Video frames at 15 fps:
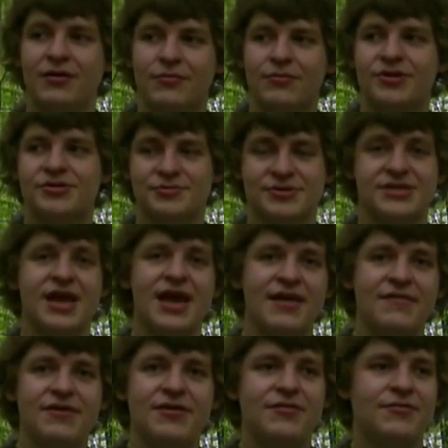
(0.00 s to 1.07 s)
which will
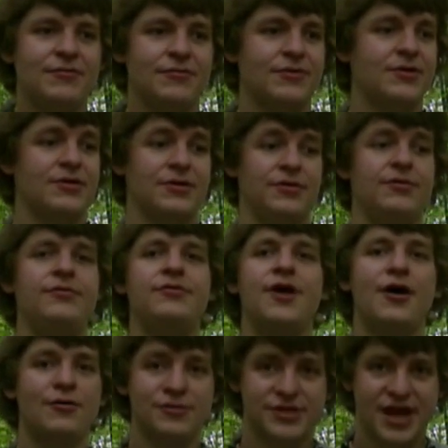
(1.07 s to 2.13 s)
save you who
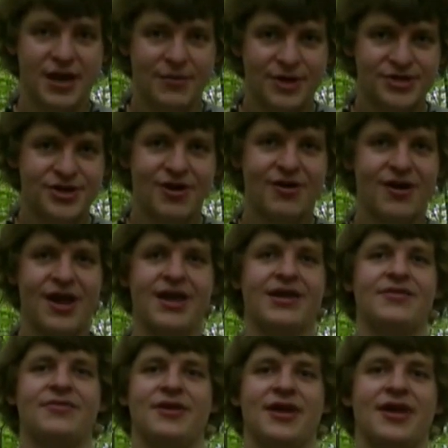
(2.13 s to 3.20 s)
knows how much heartache
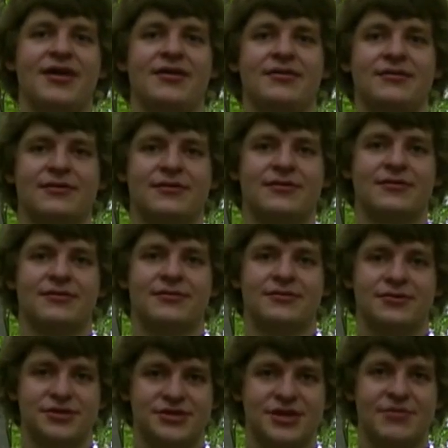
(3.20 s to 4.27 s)
in the end.
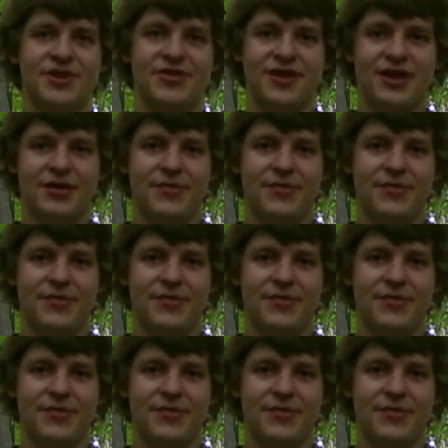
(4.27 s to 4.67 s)
Just something to think